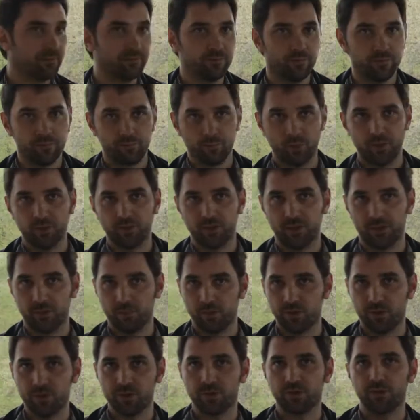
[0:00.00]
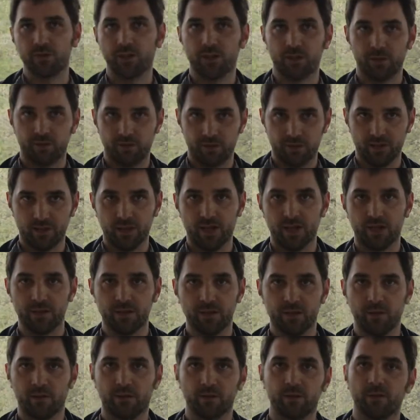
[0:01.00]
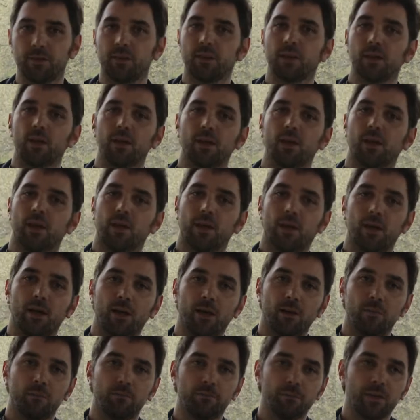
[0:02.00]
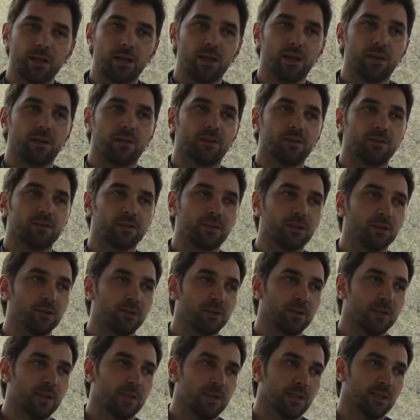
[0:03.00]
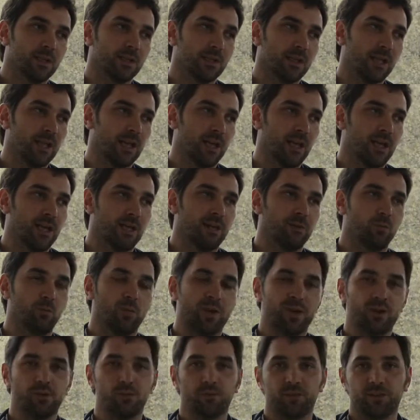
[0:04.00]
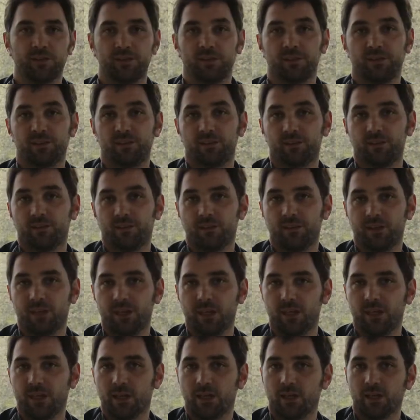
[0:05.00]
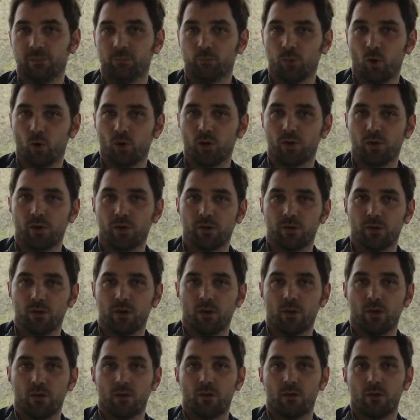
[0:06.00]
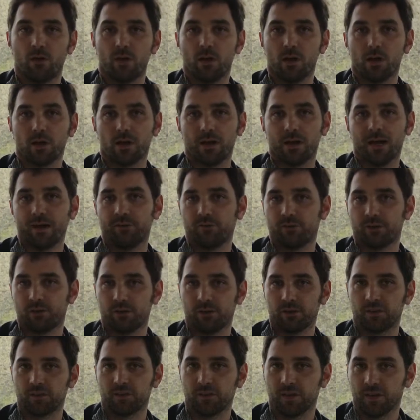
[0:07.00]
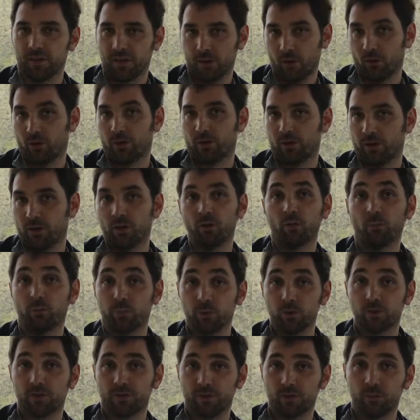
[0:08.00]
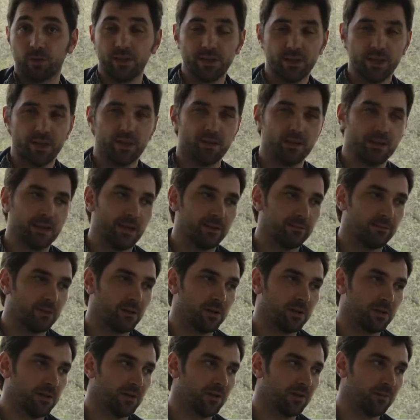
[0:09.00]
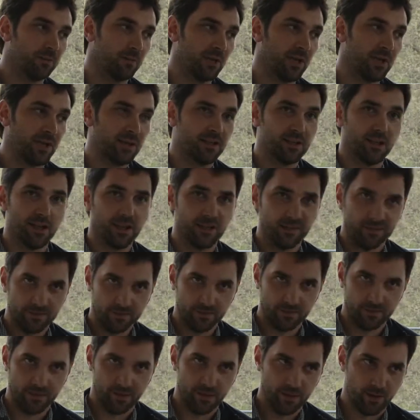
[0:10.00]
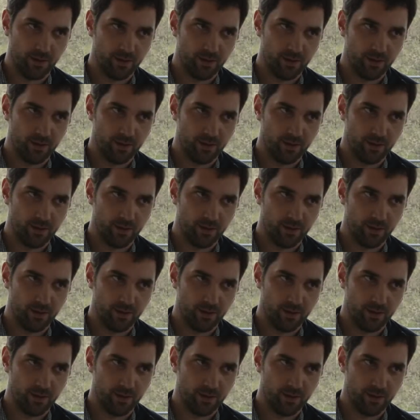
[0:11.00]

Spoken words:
of both images and of ideas. So when you see book covers or books with their cover displayed as